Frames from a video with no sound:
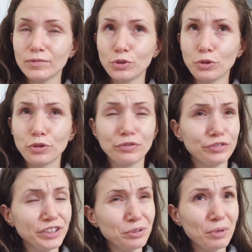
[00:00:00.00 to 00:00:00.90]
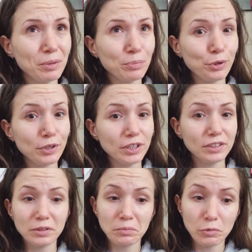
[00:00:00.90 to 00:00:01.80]
2 or 3-in-1
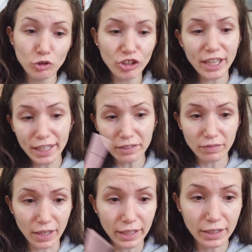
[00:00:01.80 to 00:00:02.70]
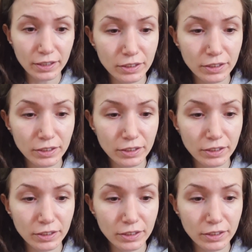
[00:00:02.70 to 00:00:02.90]
product, which I kind of like.